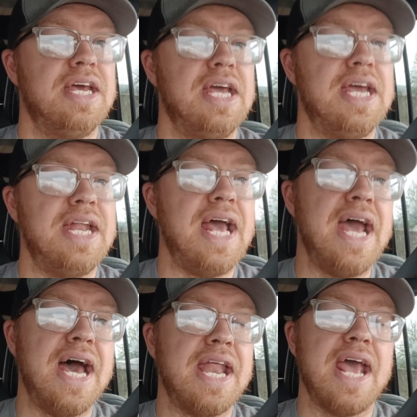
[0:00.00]
It
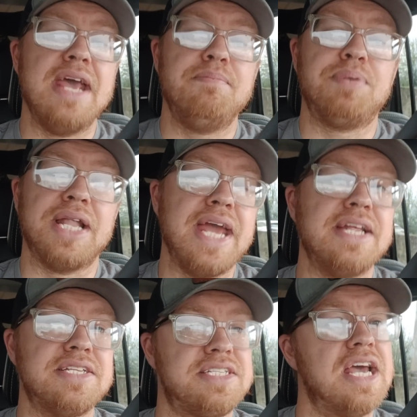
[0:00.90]
had a
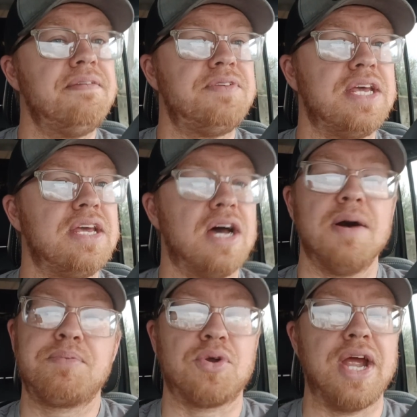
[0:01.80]
bladed safety
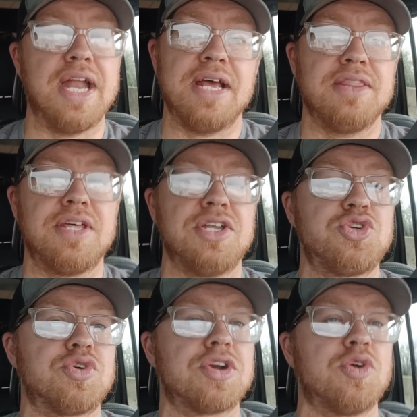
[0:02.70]
upgrade. The
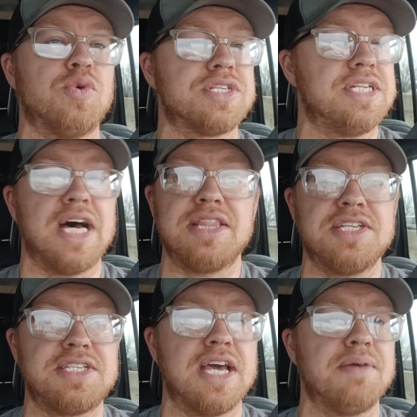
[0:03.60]
trigger was not the
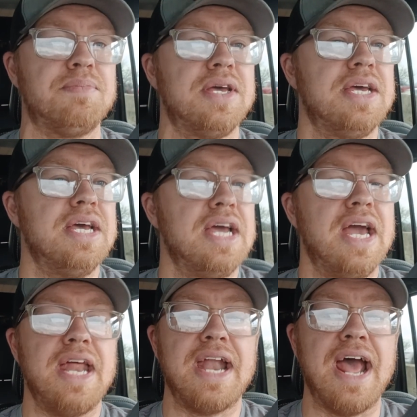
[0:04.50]
same.
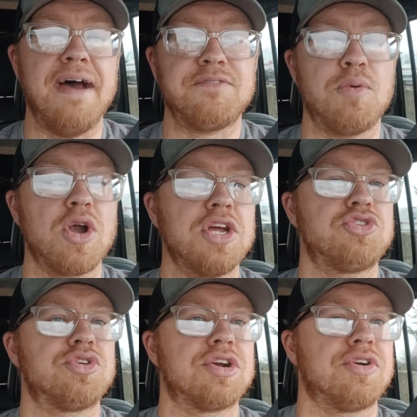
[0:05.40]
It had an aftermarket
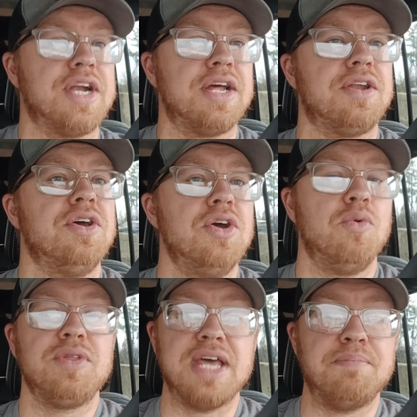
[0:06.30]
trigger in it
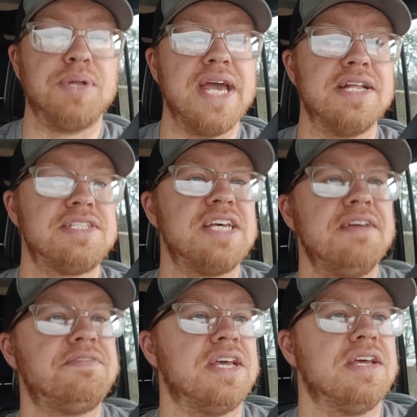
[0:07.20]
with a bladed
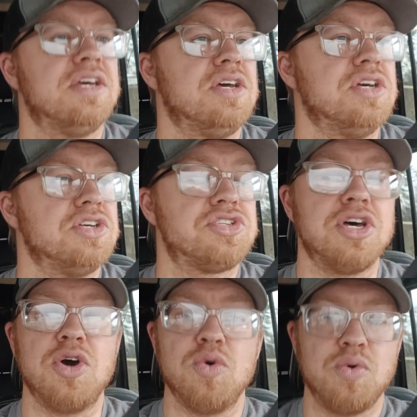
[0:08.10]
safety.
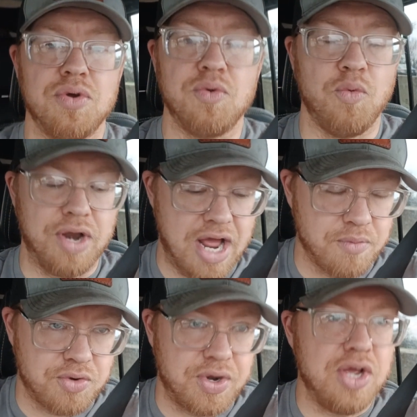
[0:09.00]
So when I
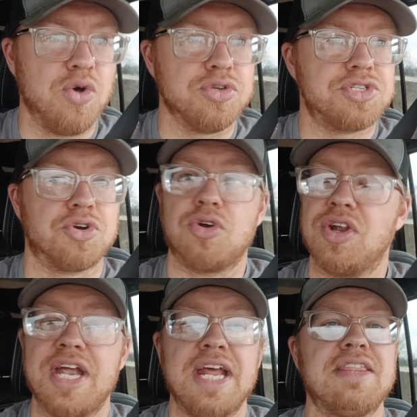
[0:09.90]
would reholster or
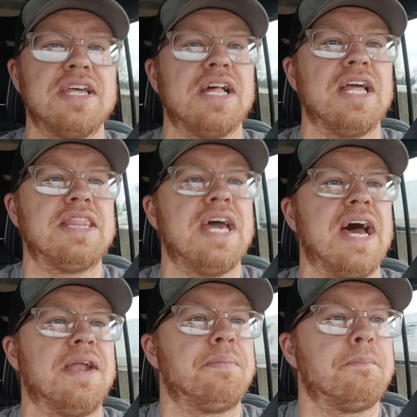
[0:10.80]
anything like
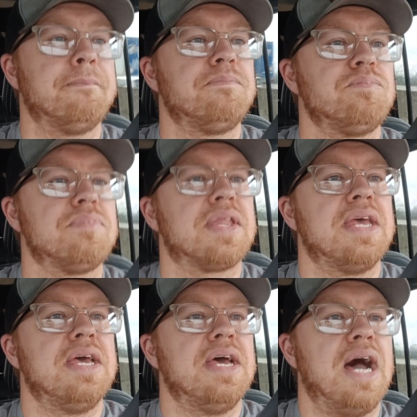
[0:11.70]
that,
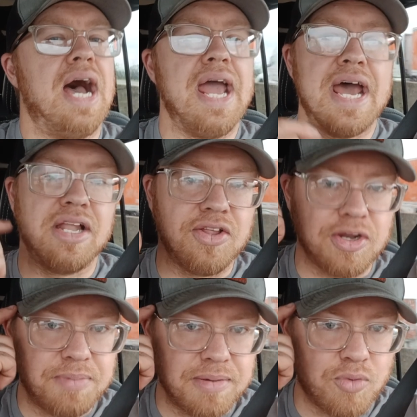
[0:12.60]
I had a
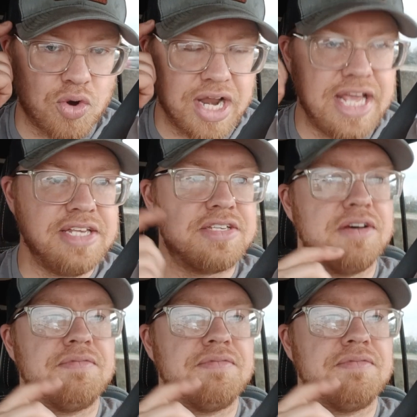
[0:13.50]
little bit more peace